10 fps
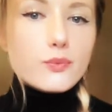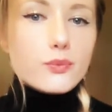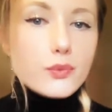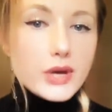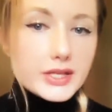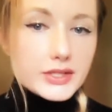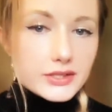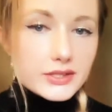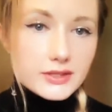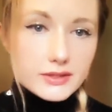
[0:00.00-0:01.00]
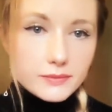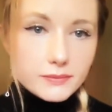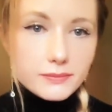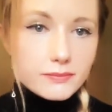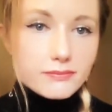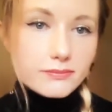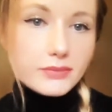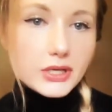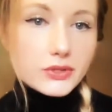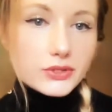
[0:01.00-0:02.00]
realness,
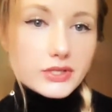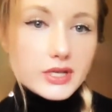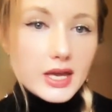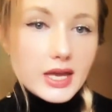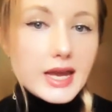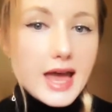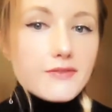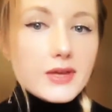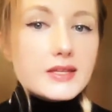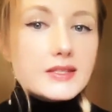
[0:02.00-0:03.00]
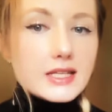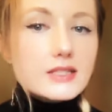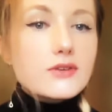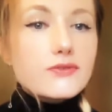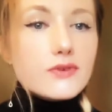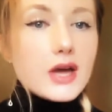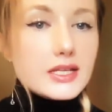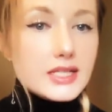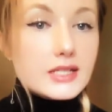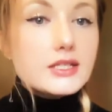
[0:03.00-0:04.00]
because in having a sense of
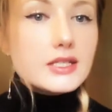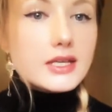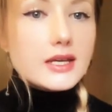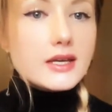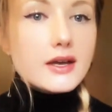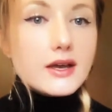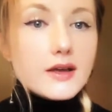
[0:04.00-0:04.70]
identity